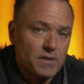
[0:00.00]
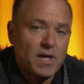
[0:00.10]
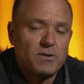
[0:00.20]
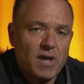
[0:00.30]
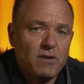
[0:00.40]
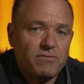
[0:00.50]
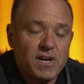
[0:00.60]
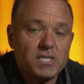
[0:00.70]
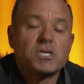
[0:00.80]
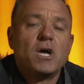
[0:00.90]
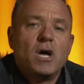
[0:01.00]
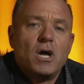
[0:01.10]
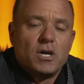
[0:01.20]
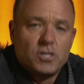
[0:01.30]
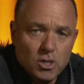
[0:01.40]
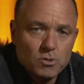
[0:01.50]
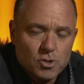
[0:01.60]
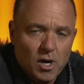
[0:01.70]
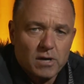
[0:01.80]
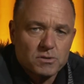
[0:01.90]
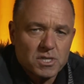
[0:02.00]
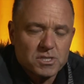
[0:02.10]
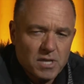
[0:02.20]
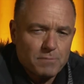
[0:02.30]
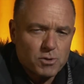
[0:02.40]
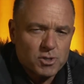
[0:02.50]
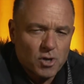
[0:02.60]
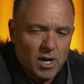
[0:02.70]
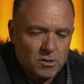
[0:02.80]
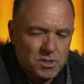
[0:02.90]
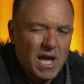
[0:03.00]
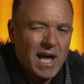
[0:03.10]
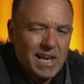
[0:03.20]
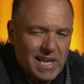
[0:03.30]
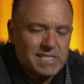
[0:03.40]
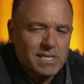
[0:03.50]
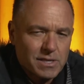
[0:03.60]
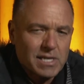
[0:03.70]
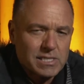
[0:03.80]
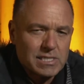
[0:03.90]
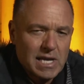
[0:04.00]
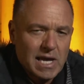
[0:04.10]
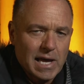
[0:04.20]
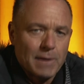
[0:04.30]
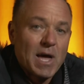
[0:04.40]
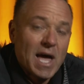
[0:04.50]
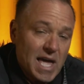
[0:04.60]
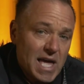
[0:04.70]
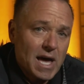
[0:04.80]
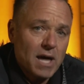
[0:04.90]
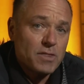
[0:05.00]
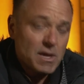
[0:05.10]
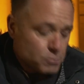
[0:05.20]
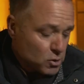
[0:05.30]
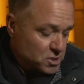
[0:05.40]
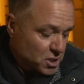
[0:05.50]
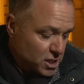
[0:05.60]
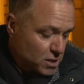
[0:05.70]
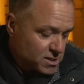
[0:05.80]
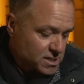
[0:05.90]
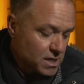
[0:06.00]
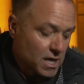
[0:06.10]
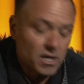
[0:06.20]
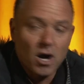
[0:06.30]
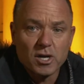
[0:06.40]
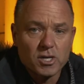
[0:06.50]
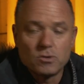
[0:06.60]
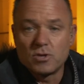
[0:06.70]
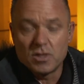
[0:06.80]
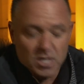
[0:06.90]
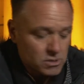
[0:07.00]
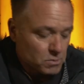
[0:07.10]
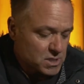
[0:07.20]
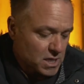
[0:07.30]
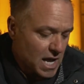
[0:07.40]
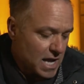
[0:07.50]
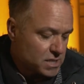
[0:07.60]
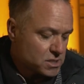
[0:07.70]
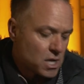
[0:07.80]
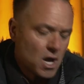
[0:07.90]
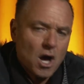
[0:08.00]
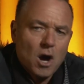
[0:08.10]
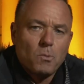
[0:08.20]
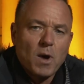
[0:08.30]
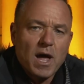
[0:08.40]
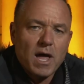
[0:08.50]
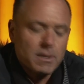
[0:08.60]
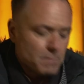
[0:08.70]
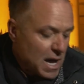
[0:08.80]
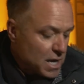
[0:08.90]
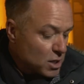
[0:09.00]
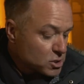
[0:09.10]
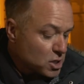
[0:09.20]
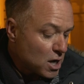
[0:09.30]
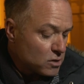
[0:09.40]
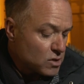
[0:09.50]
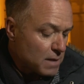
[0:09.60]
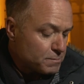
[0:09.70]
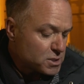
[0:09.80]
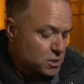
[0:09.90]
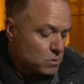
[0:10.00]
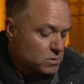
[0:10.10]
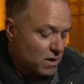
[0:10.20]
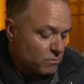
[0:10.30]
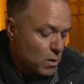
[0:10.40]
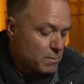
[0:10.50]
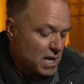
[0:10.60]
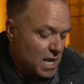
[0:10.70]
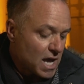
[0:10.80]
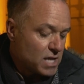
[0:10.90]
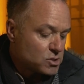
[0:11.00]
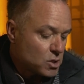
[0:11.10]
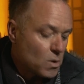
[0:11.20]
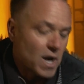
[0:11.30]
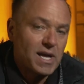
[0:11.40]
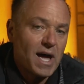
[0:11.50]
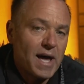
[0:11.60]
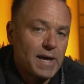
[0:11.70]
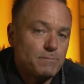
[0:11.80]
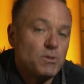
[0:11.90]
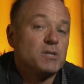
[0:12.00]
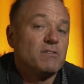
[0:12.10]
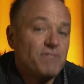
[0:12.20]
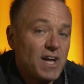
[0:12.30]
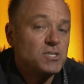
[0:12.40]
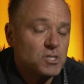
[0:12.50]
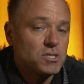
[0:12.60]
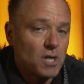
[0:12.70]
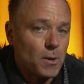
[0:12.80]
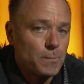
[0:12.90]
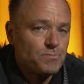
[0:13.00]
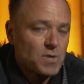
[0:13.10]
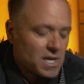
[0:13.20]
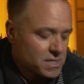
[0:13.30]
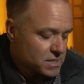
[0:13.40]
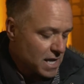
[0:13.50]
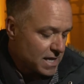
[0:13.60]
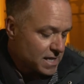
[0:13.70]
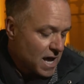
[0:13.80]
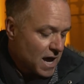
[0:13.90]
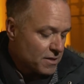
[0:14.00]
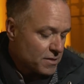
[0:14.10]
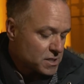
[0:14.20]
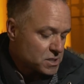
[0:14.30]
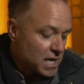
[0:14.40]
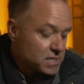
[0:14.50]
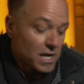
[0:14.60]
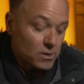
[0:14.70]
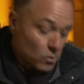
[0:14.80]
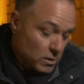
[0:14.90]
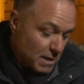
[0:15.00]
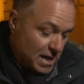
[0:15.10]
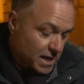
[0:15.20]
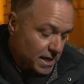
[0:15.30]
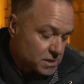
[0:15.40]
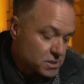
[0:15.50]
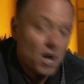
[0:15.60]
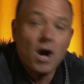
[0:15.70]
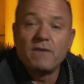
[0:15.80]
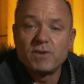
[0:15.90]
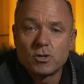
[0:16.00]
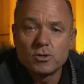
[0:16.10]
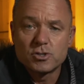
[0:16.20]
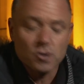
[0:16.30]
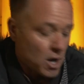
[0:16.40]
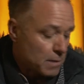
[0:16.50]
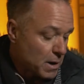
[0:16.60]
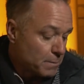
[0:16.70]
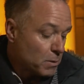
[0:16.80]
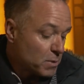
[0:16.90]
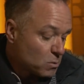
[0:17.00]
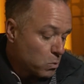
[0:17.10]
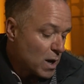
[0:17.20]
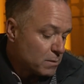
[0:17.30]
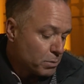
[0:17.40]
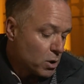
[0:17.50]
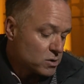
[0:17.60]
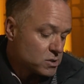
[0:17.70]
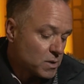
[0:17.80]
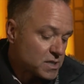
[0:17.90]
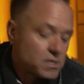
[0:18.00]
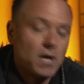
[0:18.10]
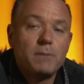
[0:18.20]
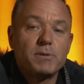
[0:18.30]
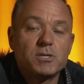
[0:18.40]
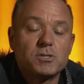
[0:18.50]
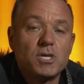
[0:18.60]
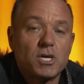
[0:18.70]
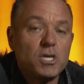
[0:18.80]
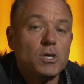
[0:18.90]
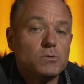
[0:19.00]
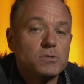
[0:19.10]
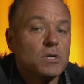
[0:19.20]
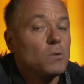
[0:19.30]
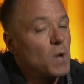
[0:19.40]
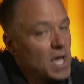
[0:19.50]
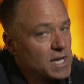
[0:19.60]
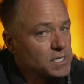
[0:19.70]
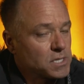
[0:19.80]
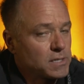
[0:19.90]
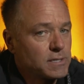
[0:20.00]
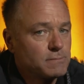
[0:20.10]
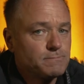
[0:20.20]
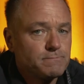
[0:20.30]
And they'll now face new trials, separate trials later this year. Here, the prosecution had argued that this was a case where the men had turned their pursuit of women into a game. The defence, though, said uh, that this case had all the makings of a good drama, but with one plot twist because the accused were innocent.